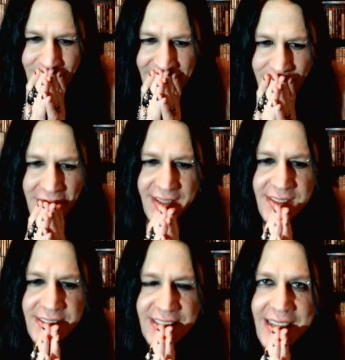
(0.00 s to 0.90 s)
what I would
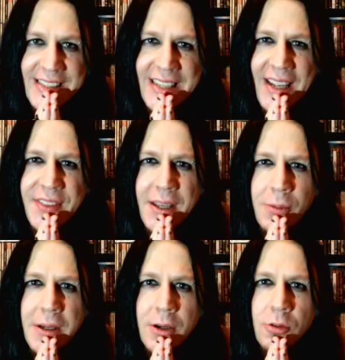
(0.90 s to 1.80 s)
like to say is I think
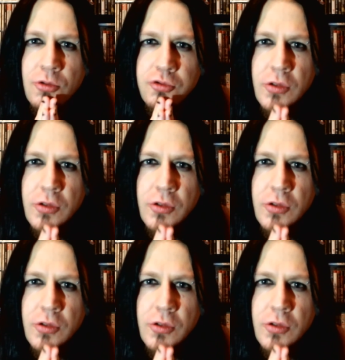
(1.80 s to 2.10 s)
we are